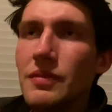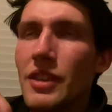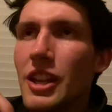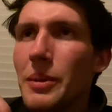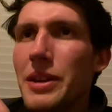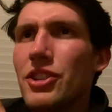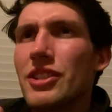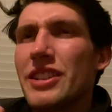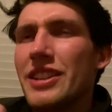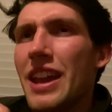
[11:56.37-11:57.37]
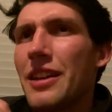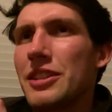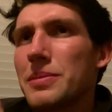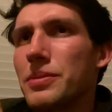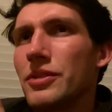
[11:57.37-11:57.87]
it'll be interesting to see how
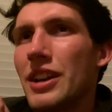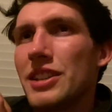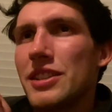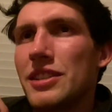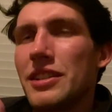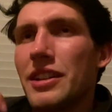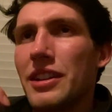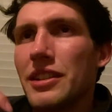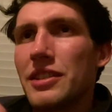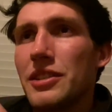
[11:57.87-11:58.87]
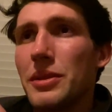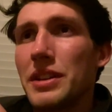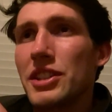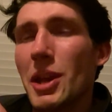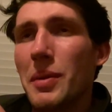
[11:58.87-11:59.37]
this progresses into
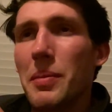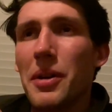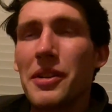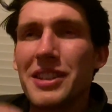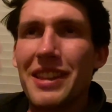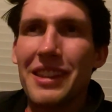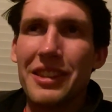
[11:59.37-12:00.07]
summer balls. I think